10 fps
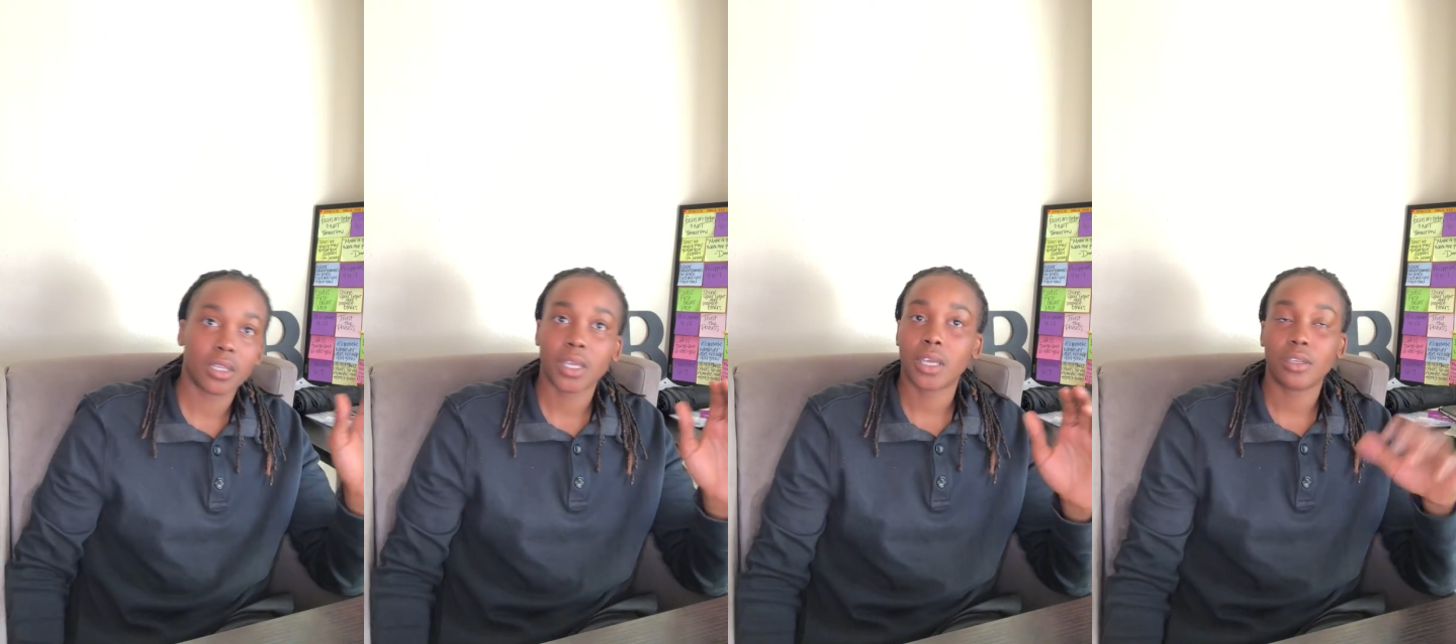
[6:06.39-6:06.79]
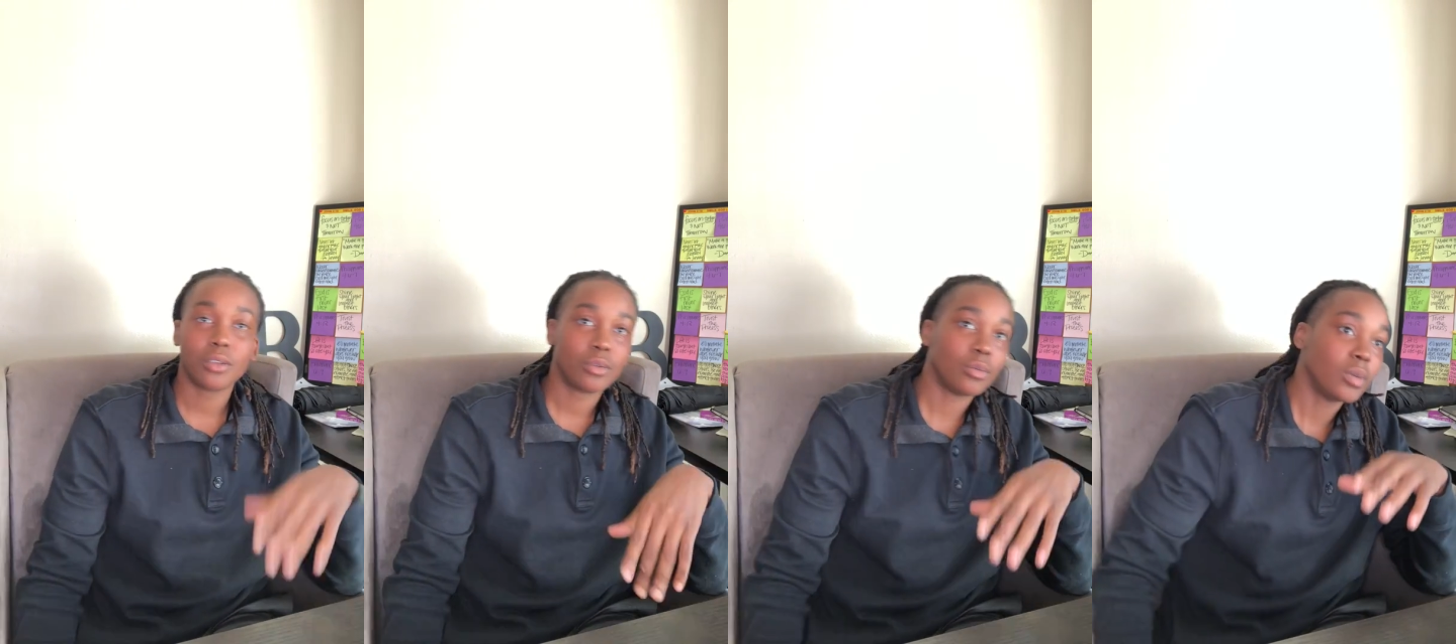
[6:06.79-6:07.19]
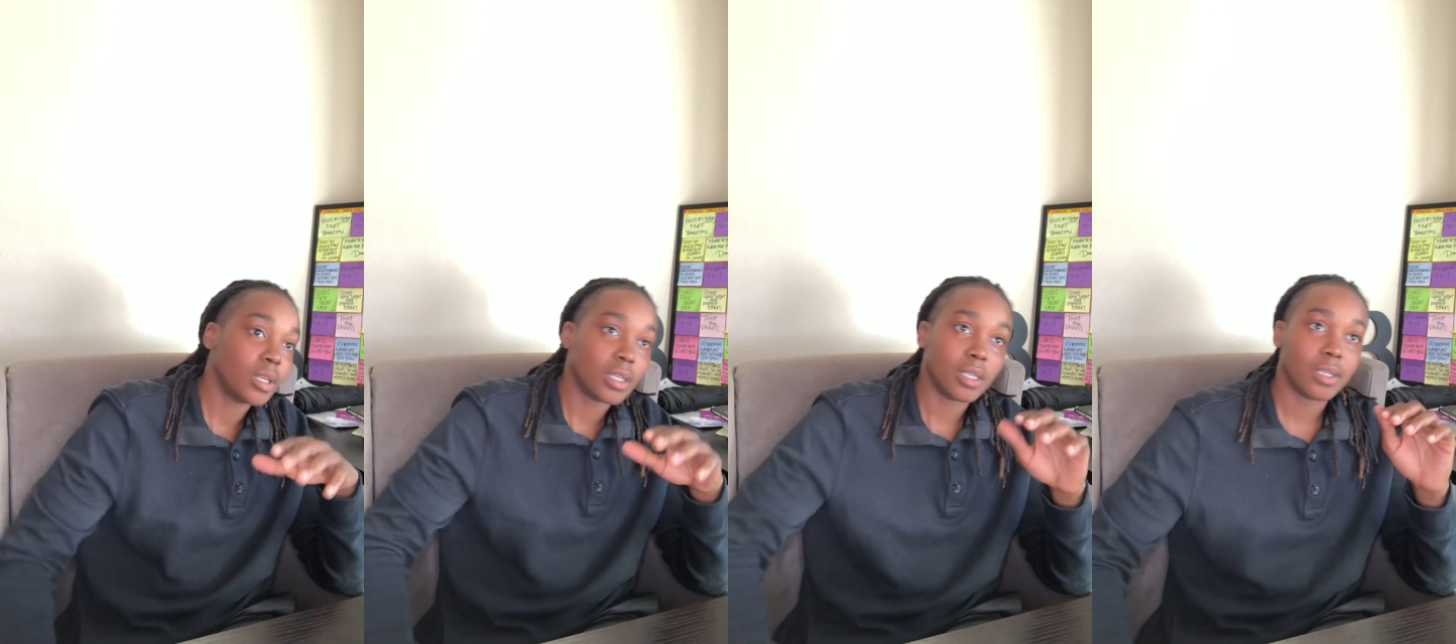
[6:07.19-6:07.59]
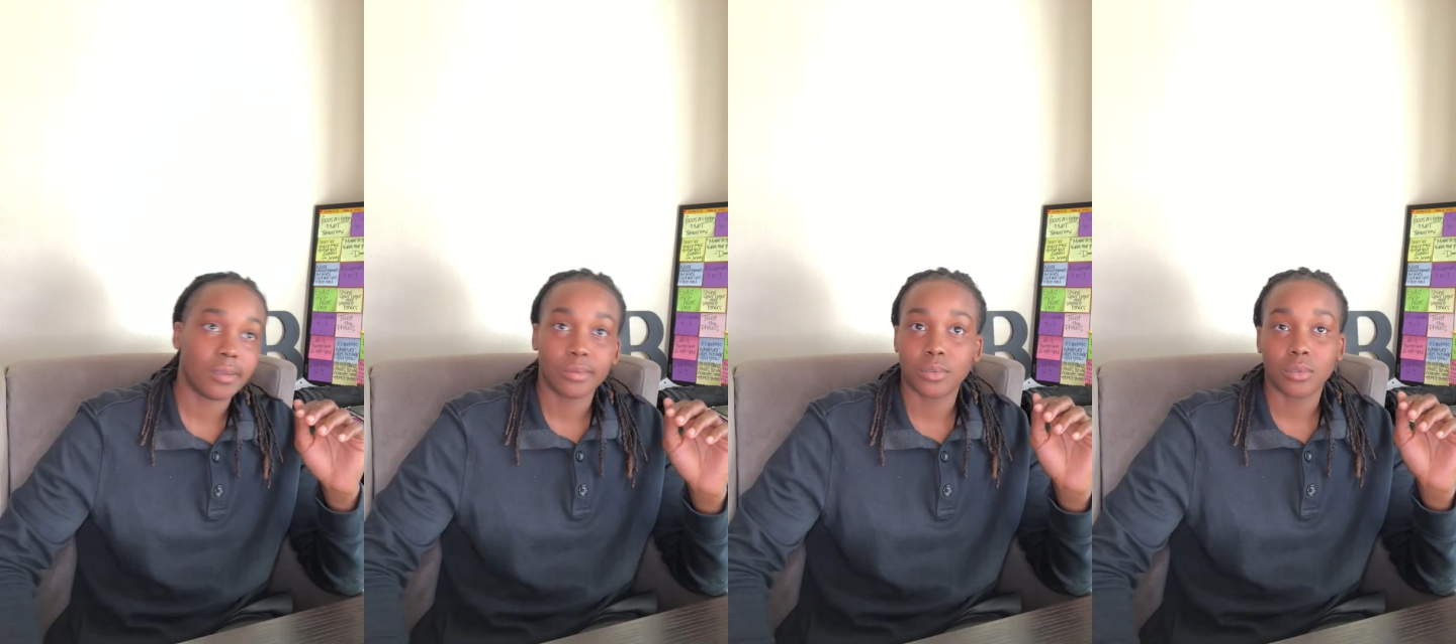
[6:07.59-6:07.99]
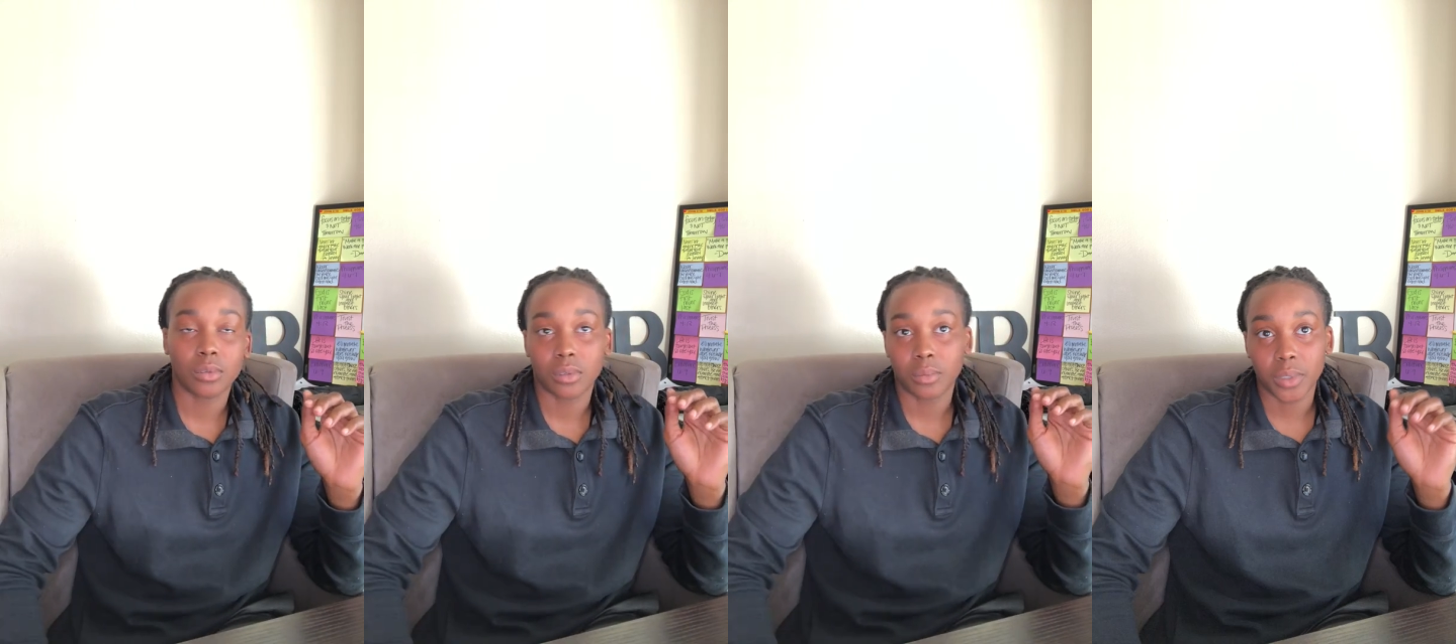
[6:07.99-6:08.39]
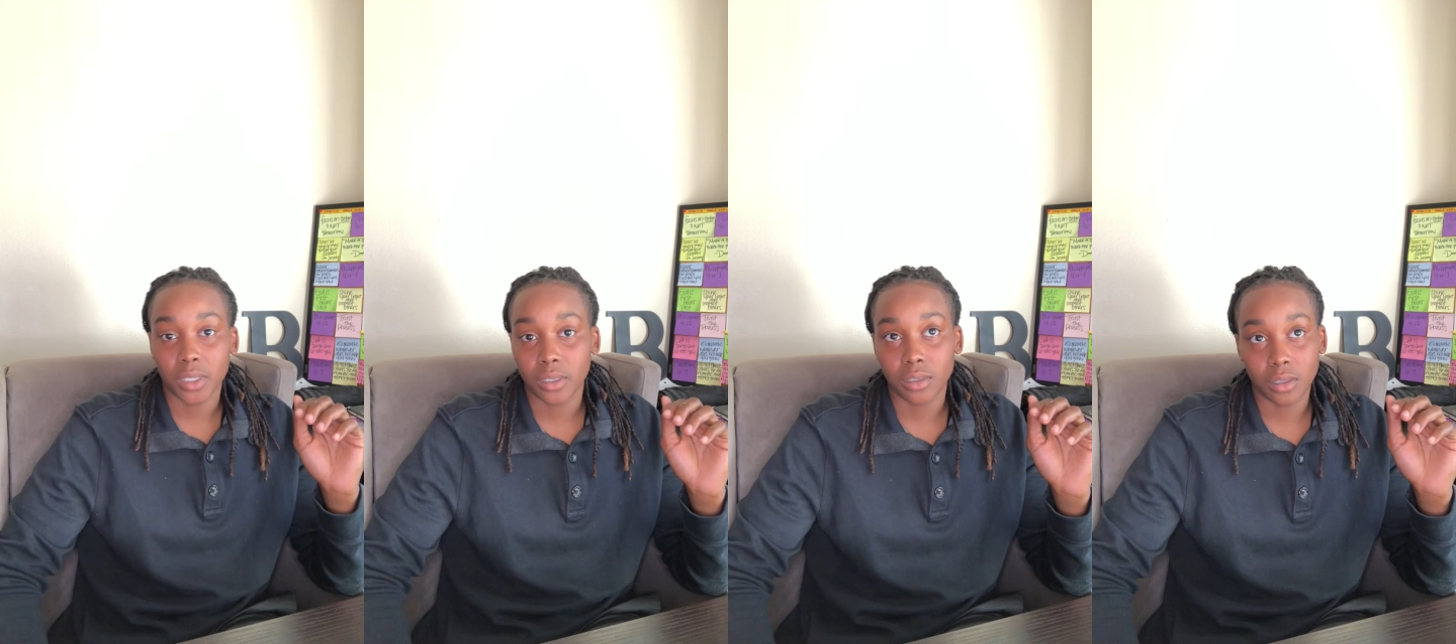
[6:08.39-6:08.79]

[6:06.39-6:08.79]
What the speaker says: and I knew that it was going to be